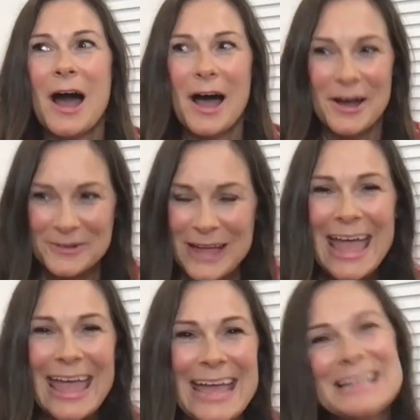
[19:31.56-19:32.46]

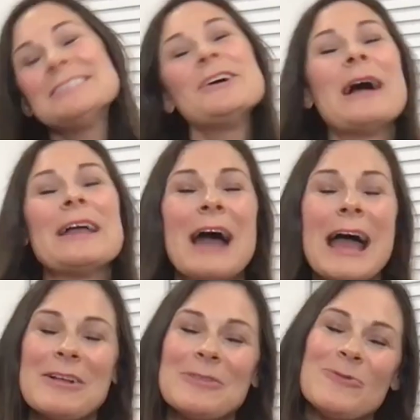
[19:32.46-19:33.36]
okay. And so
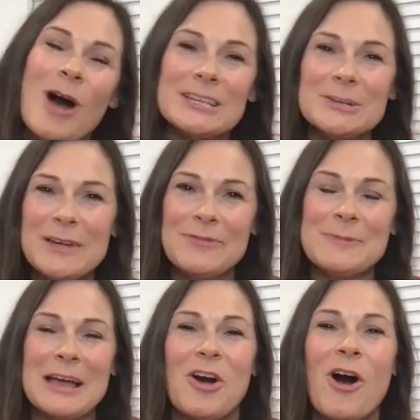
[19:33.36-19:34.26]
I walked away from
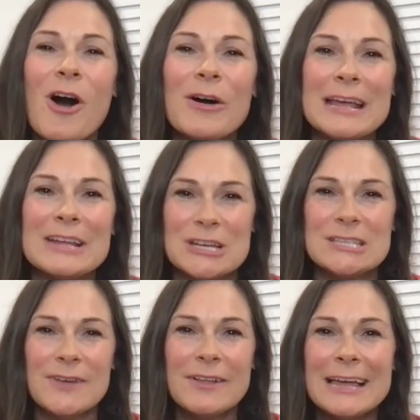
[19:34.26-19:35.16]
that call, and I
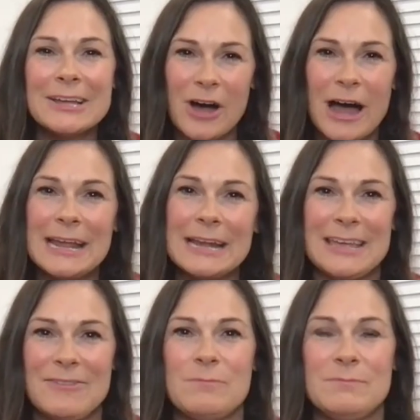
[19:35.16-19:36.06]
just felt like God had
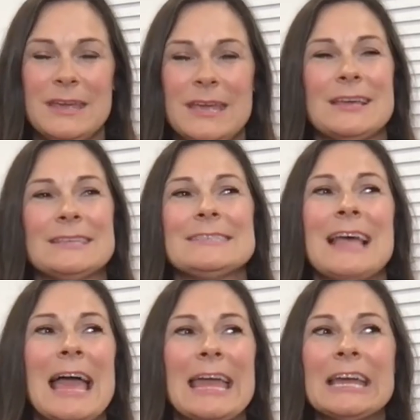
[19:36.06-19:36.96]
given me this
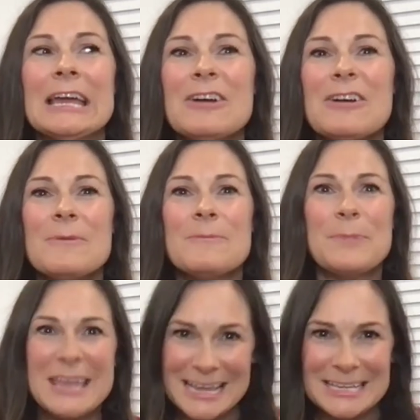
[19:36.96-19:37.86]

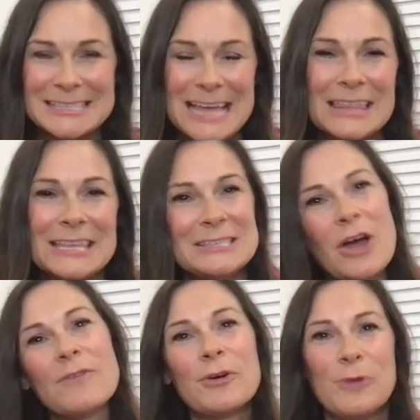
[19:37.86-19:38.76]
peace and this
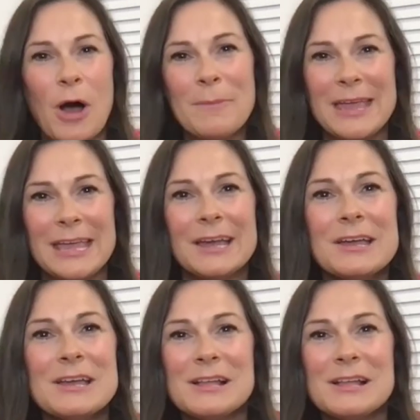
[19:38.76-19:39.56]
overwhelming,